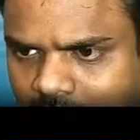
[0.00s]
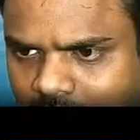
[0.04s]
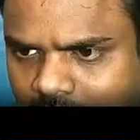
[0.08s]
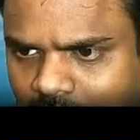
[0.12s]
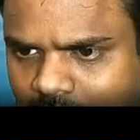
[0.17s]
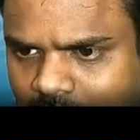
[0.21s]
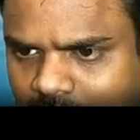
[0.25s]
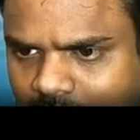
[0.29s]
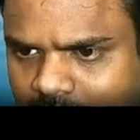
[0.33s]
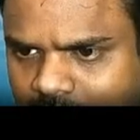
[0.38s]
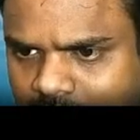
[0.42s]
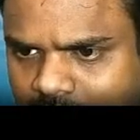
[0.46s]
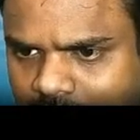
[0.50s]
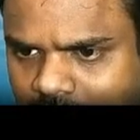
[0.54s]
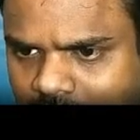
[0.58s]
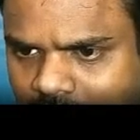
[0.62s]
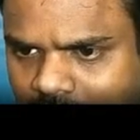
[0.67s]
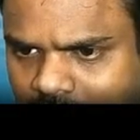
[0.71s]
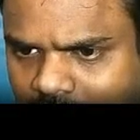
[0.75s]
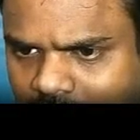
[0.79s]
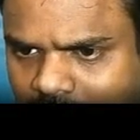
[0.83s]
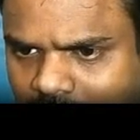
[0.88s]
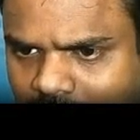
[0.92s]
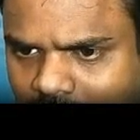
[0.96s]
once
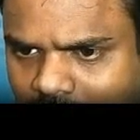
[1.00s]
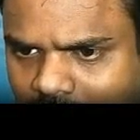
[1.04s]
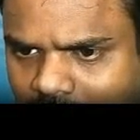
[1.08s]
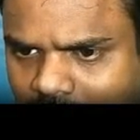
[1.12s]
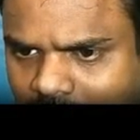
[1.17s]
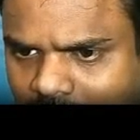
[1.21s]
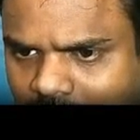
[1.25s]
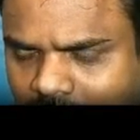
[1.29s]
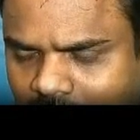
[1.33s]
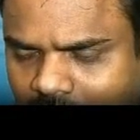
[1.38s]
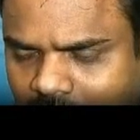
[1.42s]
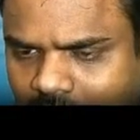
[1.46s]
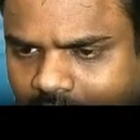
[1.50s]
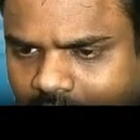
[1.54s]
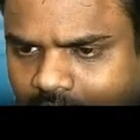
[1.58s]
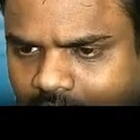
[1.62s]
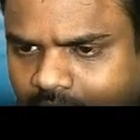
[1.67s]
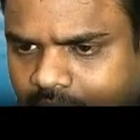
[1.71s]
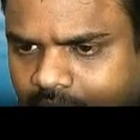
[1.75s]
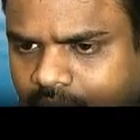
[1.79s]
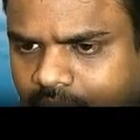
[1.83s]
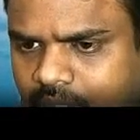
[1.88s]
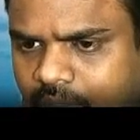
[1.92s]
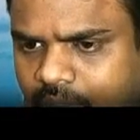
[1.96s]

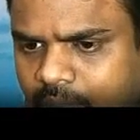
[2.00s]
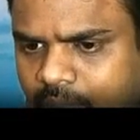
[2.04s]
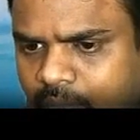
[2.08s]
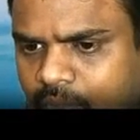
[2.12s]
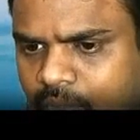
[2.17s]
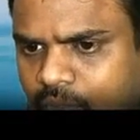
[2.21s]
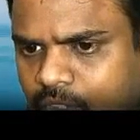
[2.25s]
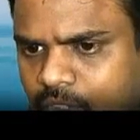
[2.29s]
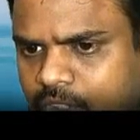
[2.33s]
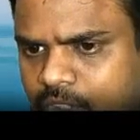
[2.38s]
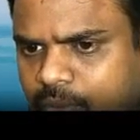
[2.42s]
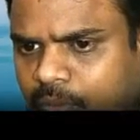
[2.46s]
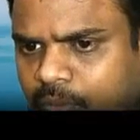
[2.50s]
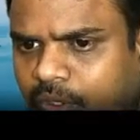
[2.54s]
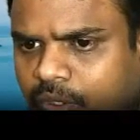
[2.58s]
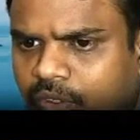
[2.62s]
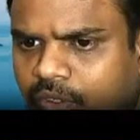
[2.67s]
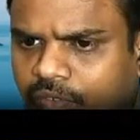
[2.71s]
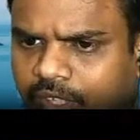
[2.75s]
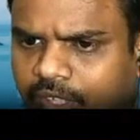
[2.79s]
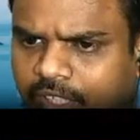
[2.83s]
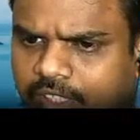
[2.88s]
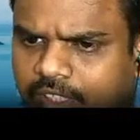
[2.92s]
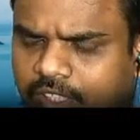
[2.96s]
mole
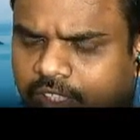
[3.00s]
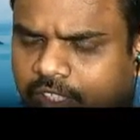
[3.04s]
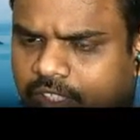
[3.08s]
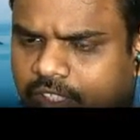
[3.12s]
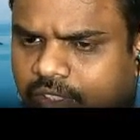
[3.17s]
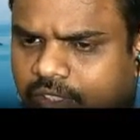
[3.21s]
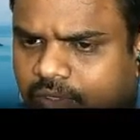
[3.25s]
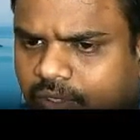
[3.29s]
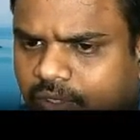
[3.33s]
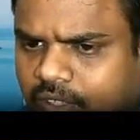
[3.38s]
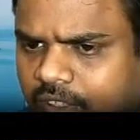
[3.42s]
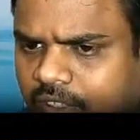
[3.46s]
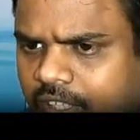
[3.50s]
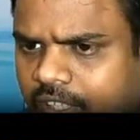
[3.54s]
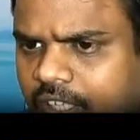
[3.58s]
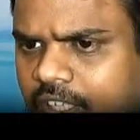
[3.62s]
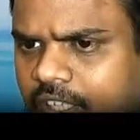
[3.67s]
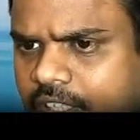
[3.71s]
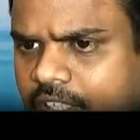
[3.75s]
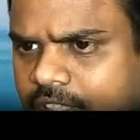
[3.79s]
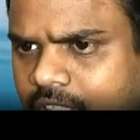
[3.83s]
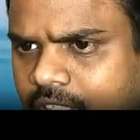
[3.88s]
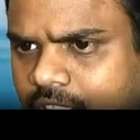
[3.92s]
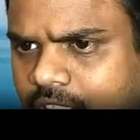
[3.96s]
fraction is known. You
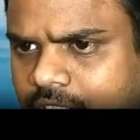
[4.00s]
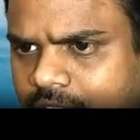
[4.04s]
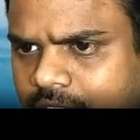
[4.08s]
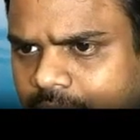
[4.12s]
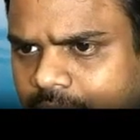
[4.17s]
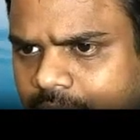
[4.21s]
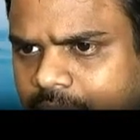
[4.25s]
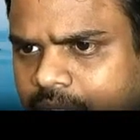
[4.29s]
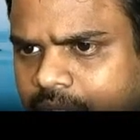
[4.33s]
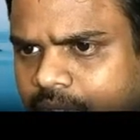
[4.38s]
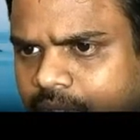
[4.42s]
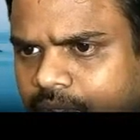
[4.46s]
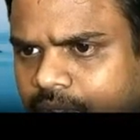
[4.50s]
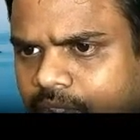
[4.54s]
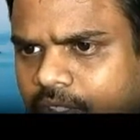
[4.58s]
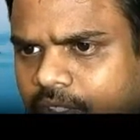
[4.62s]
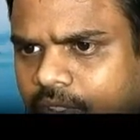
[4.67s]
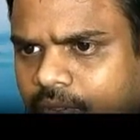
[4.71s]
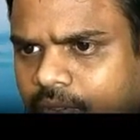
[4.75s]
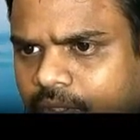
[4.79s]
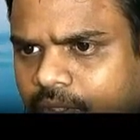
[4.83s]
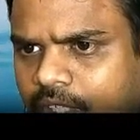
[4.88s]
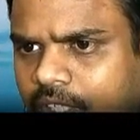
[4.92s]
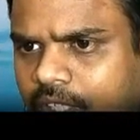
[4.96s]
can easily substitute
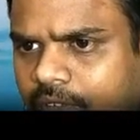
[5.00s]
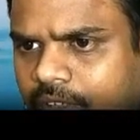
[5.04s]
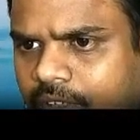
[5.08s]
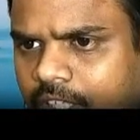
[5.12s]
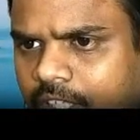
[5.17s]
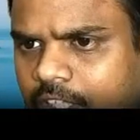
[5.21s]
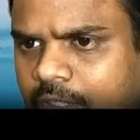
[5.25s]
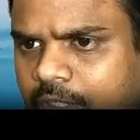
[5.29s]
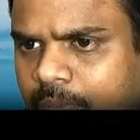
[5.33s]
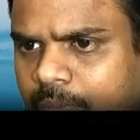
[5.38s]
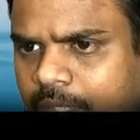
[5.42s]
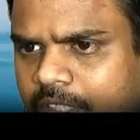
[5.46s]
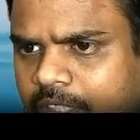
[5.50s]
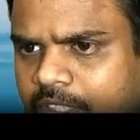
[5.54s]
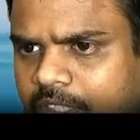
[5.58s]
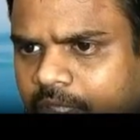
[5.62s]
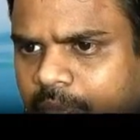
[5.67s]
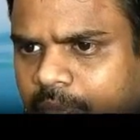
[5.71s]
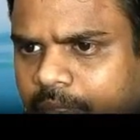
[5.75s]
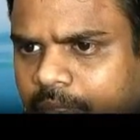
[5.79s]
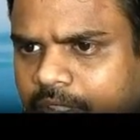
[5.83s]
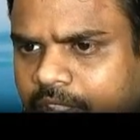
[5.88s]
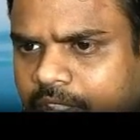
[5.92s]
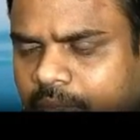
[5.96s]
to get what is partial
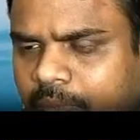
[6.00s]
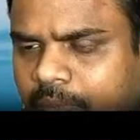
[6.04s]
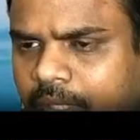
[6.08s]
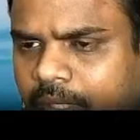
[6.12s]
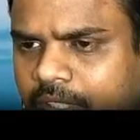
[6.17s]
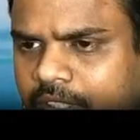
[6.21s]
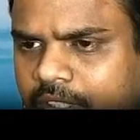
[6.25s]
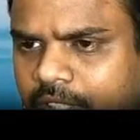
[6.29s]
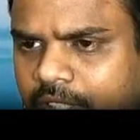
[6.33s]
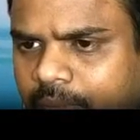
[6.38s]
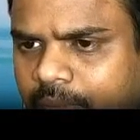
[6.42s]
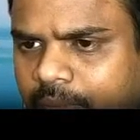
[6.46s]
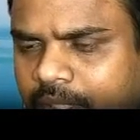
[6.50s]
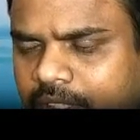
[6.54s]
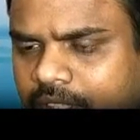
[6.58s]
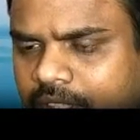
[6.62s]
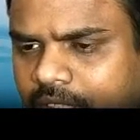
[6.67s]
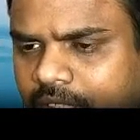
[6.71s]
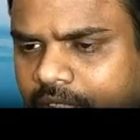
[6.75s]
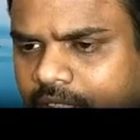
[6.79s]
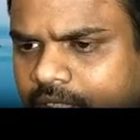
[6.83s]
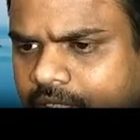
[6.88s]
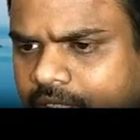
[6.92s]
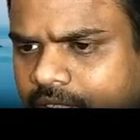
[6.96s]
pressure. Partial
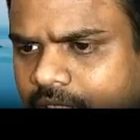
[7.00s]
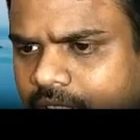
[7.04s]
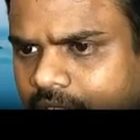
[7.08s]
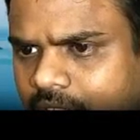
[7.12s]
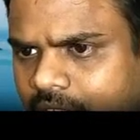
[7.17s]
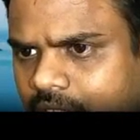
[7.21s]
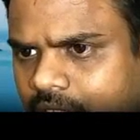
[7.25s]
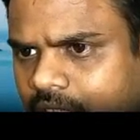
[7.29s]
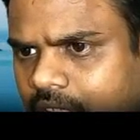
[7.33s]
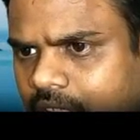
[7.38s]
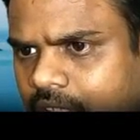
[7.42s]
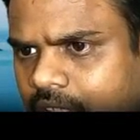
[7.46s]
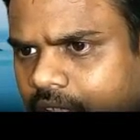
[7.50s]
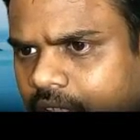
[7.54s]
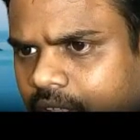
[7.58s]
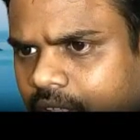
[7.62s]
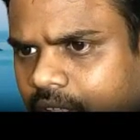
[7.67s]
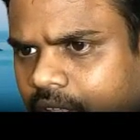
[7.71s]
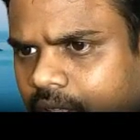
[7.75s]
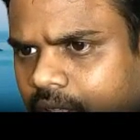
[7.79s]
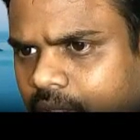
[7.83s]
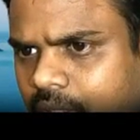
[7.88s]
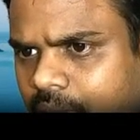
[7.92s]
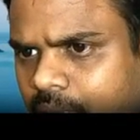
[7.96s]
pressure is
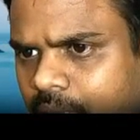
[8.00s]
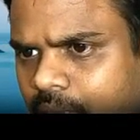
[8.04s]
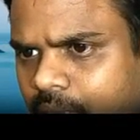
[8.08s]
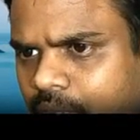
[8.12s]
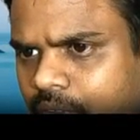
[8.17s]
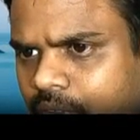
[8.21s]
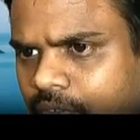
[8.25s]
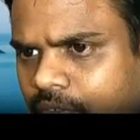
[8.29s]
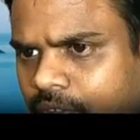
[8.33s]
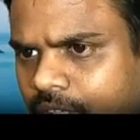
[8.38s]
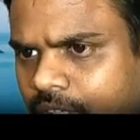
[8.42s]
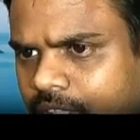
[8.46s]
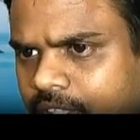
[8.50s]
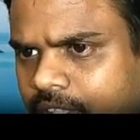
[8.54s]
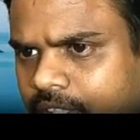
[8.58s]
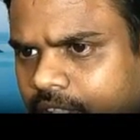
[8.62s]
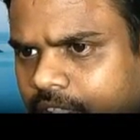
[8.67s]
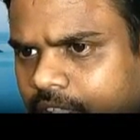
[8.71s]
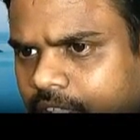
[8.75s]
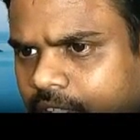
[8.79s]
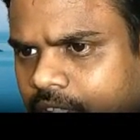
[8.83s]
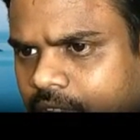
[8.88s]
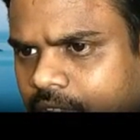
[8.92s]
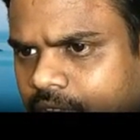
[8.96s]
mole
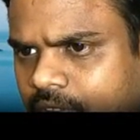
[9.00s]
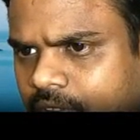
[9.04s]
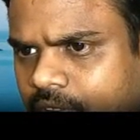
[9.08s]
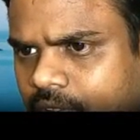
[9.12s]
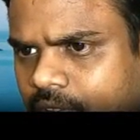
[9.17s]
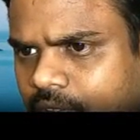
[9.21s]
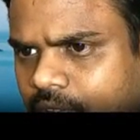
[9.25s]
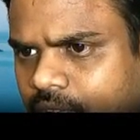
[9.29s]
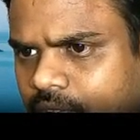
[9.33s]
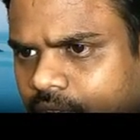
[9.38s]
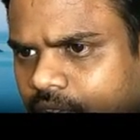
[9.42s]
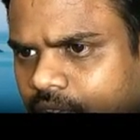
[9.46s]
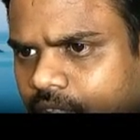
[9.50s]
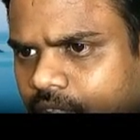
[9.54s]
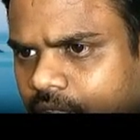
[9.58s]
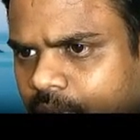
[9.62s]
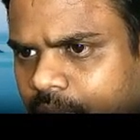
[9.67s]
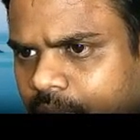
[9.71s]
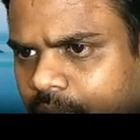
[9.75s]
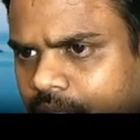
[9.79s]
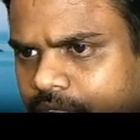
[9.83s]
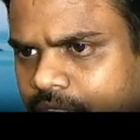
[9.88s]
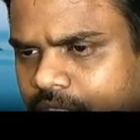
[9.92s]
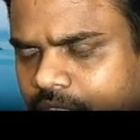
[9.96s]
fraction into total
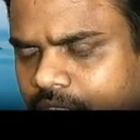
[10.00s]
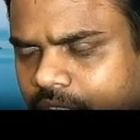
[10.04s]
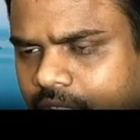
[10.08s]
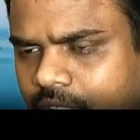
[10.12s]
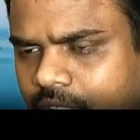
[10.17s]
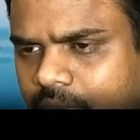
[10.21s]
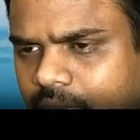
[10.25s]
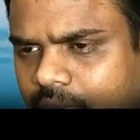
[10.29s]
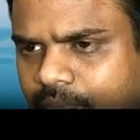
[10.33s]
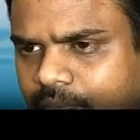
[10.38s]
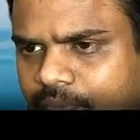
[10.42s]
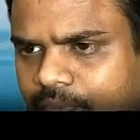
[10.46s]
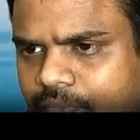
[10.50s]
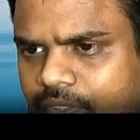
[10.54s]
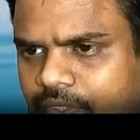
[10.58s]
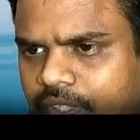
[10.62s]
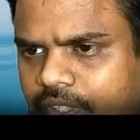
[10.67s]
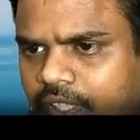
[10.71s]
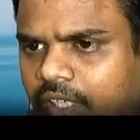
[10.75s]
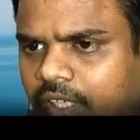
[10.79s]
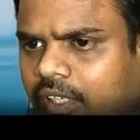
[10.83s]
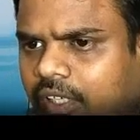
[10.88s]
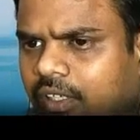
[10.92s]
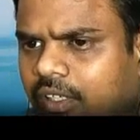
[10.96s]
pressure,
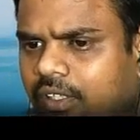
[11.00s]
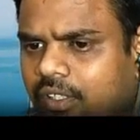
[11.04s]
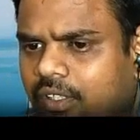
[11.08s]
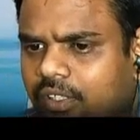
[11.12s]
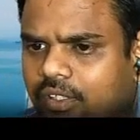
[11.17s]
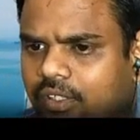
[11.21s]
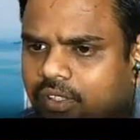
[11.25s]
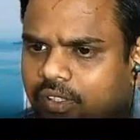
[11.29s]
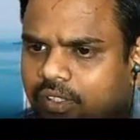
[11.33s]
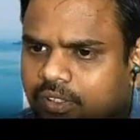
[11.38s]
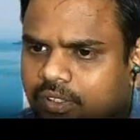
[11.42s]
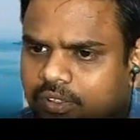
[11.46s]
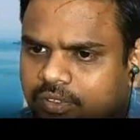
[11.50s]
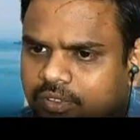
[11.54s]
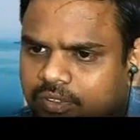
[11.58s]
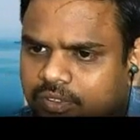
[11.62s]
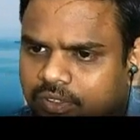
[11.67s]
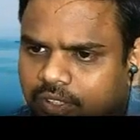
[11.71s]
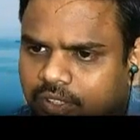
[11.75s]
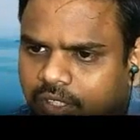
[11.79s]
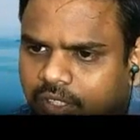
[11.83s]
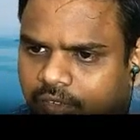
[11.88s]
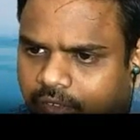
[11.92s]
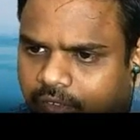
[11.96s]
right?
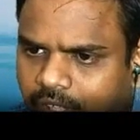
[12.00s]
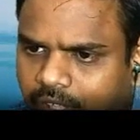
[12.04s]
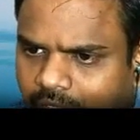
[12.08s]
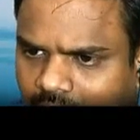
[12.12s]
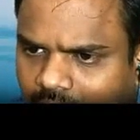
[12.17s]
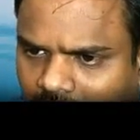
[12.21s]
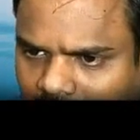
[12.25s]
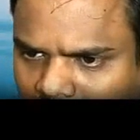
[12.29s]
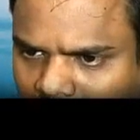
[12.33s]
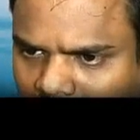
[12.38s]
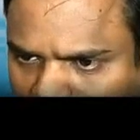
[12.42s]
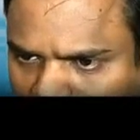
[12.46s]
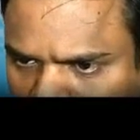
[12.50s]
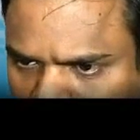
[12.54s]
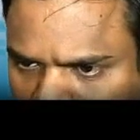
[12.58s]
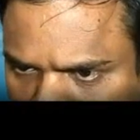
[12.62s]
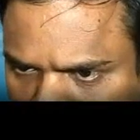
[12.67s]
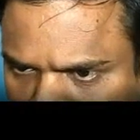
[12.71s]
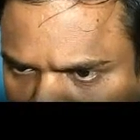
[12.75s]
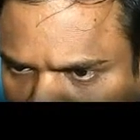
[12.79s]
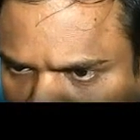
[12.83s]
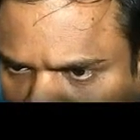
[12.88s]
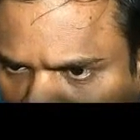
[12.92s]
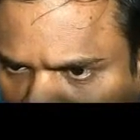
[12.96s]
So that way if we
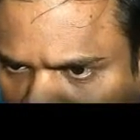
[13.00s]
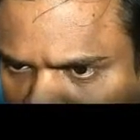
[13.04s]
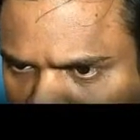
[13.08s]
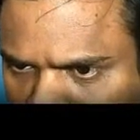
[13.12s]
know